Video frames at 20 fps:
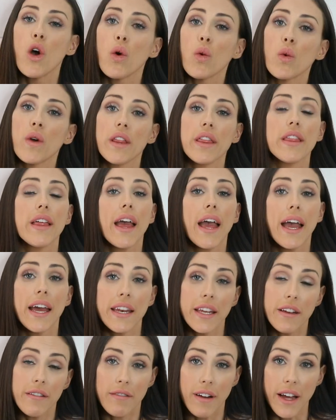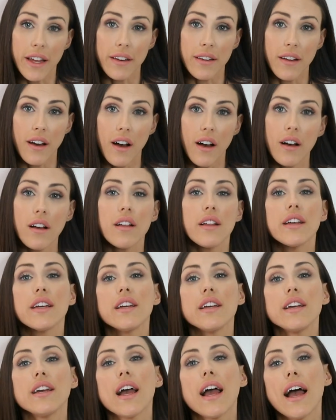With any retinol,
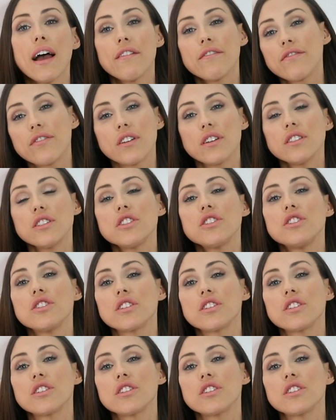at first,